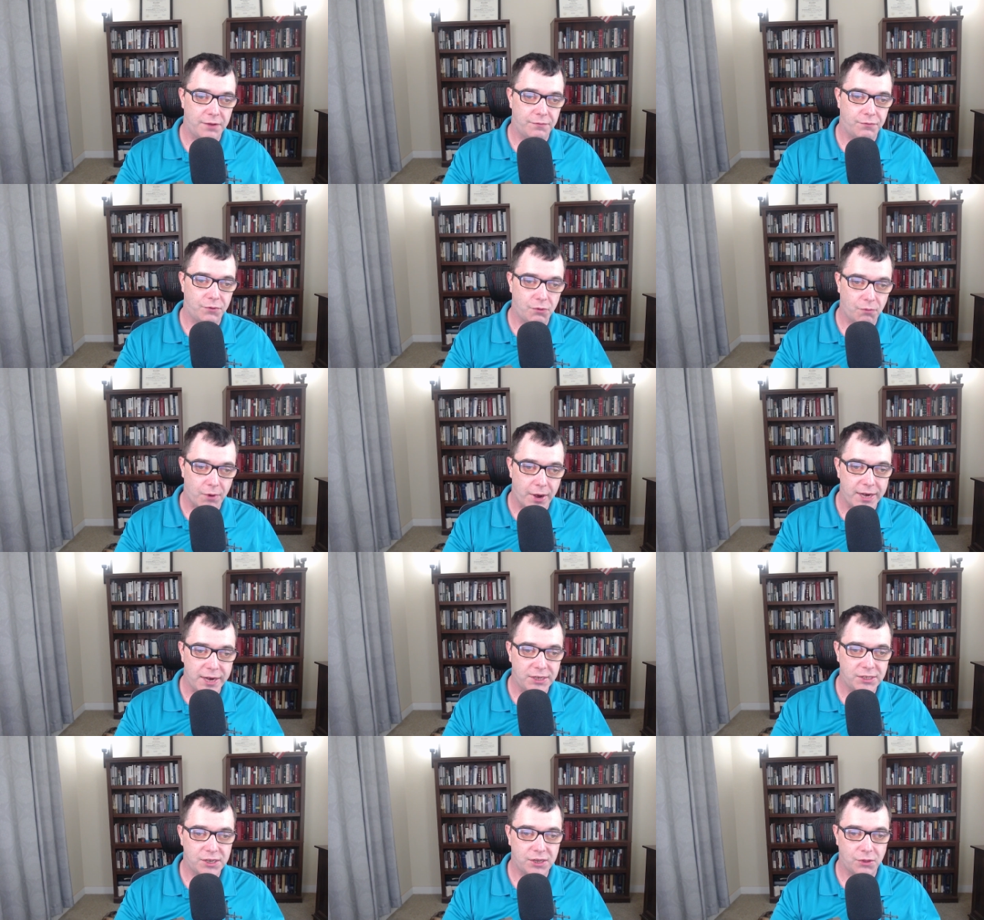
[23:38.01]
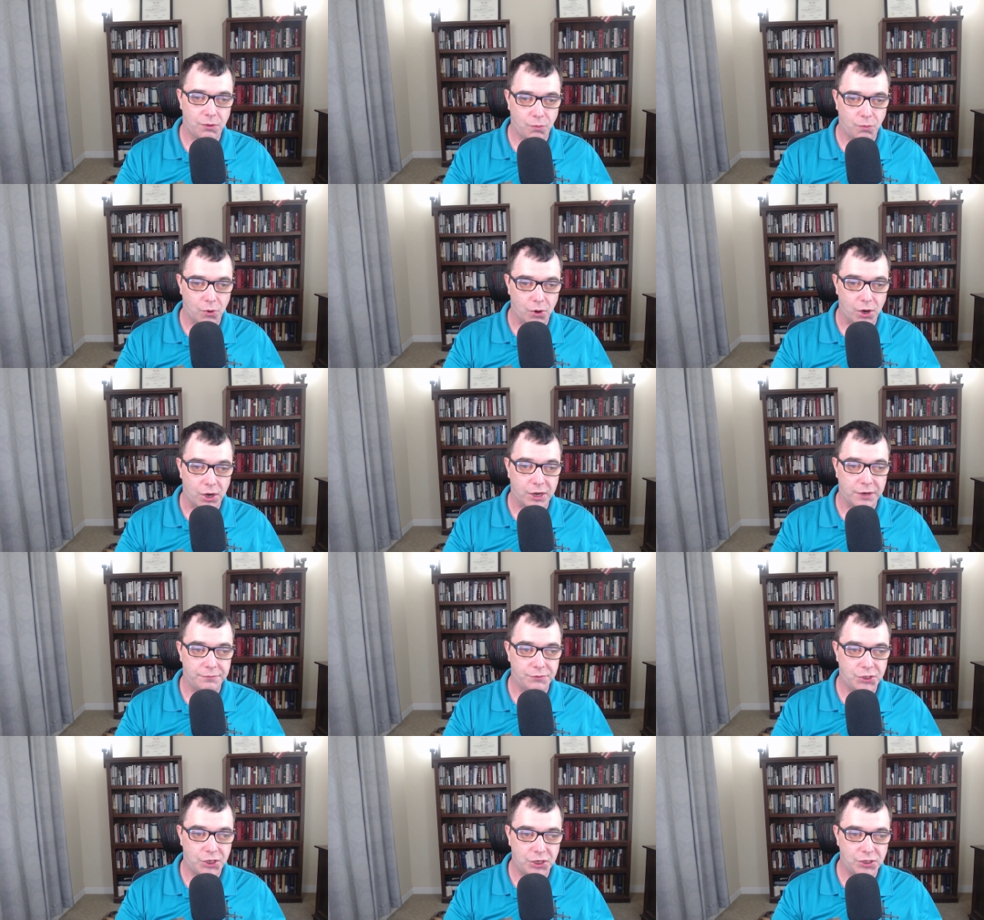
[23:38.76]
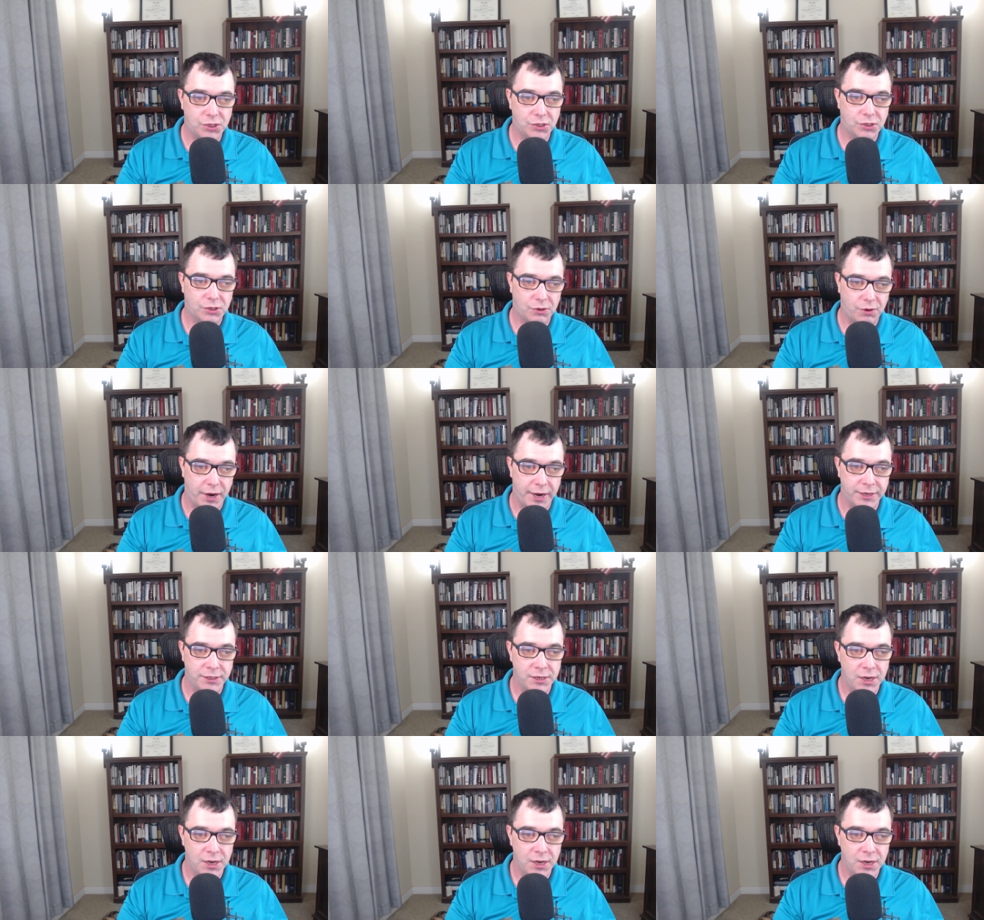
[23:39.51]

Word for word: of grace and the work of Jesus Christ